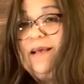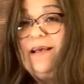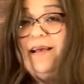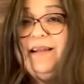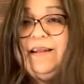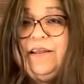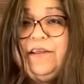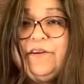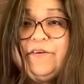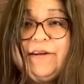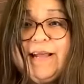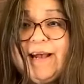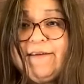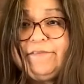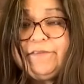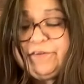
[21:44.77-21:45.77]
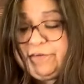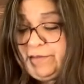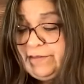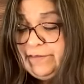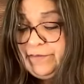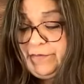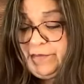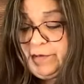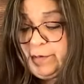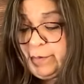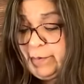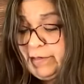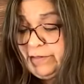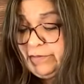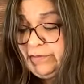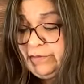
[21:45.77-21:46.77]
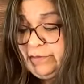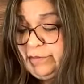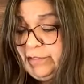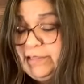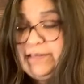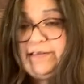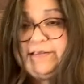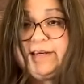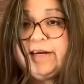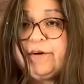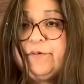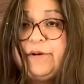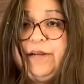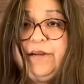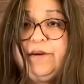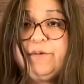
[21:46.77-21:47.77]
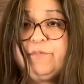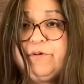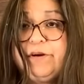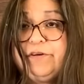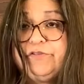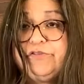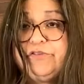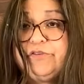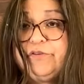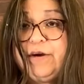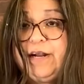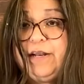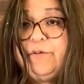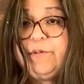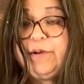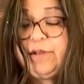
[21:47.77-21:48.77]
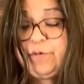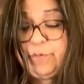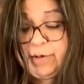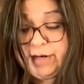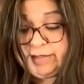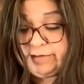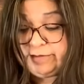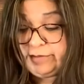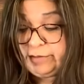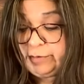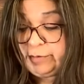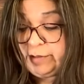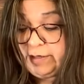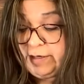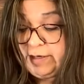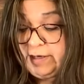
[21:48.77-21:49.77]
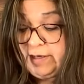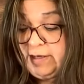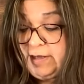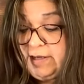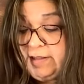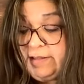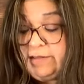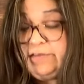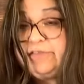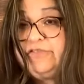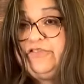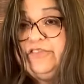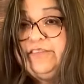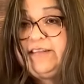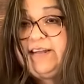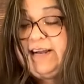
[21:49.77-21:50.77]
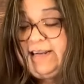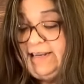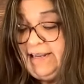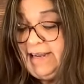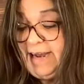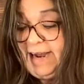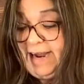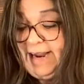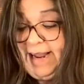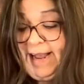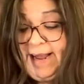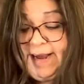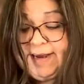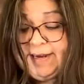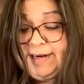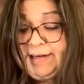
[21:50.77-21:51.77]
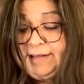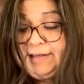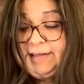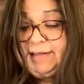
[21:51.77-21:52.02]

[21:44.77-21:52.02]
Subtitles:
Now you don't have to do this if you don't want to. You can decorate your prayer journal any way you want to. This is just an idea I had.